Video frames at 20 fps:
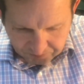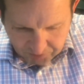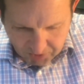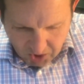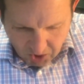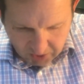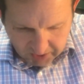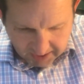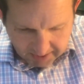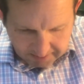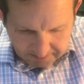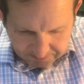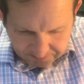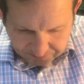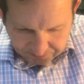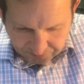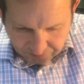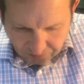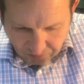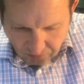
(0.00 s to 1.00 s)
Okay,
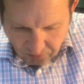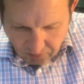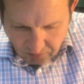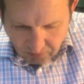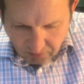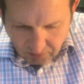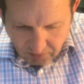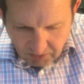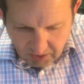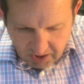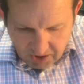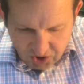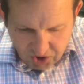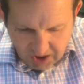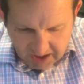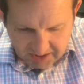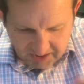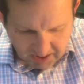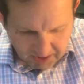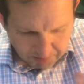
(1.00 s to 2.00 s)
so
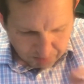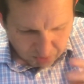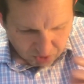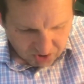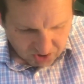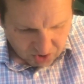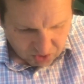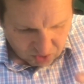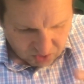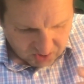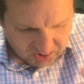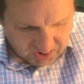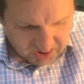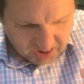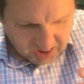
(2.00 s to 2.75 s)
that's like a person who's